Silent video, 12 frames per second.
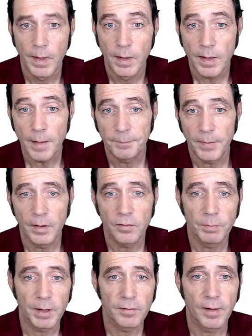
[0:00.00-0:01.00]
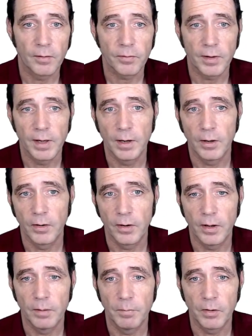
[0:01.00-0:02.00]
Yeah, it's picked out Elon
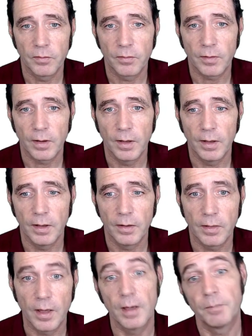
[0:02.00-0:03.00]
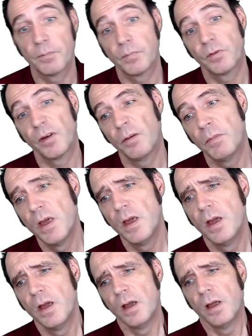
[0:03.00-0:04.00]
Musk there. So
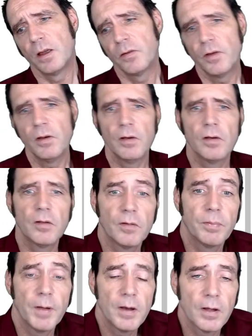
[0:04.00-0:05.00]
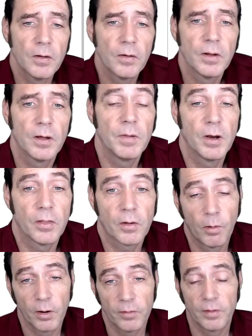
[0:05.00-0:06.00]
you can see, depending on the
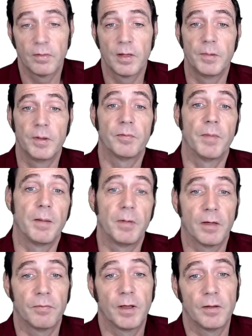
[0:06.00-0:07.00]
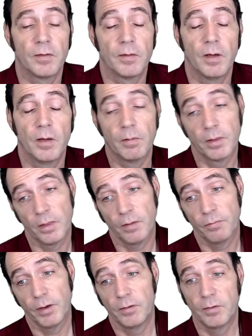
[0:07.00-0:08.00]
quality of the image, maybe their face, whether they're
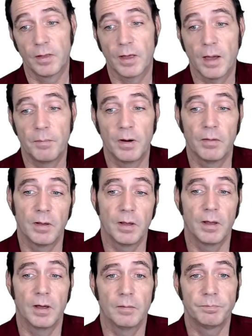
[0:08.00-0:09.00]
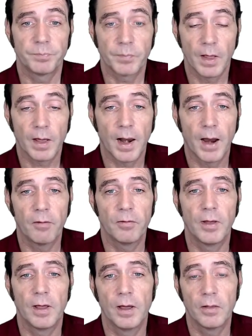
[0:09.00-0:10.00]
facing the camera, the
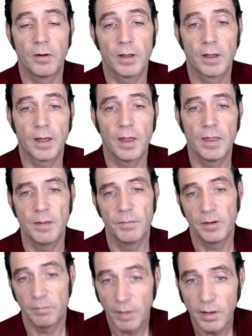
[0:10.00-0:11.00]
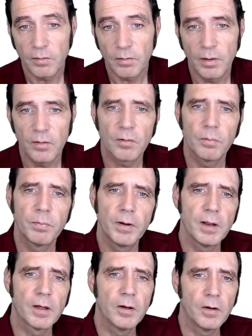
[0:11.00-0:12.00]
clarity that it can get in the image, it's
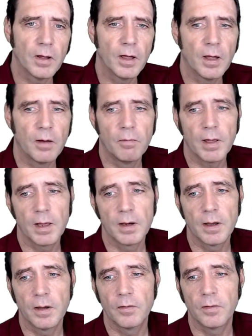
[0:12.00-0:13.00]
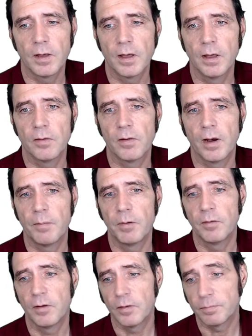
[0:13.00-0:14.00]
pretty good at recognizing
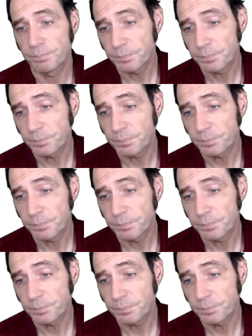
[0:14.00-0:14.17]
celebrities.